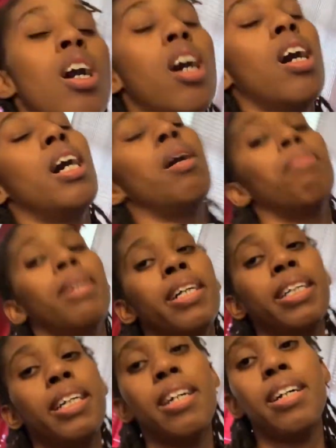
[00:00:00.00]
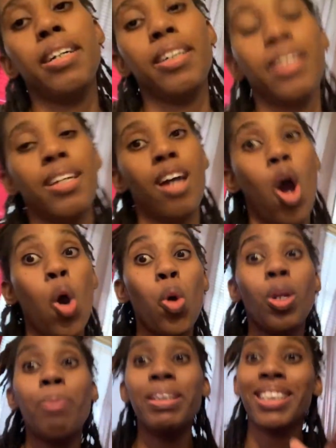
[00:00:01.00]
Uh, but yeah. Oh,
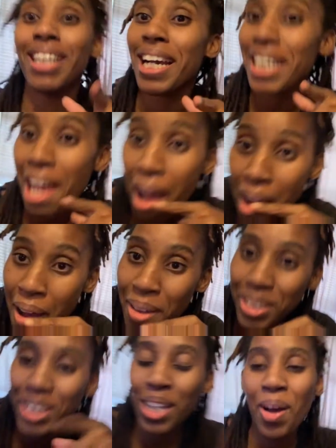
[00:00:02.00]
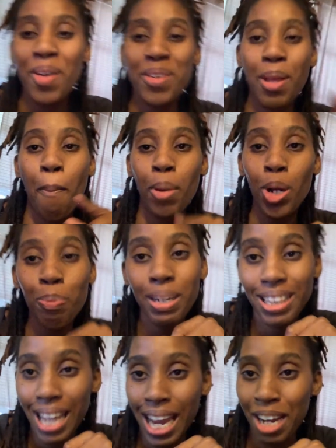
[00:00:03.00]
let me tell y'all. So the poopy
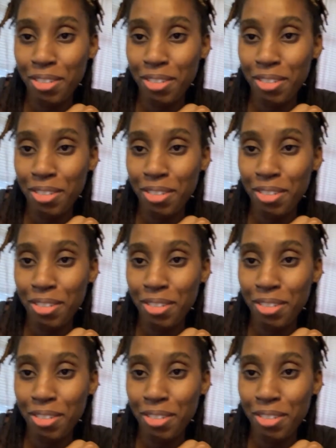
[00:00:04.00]
thing,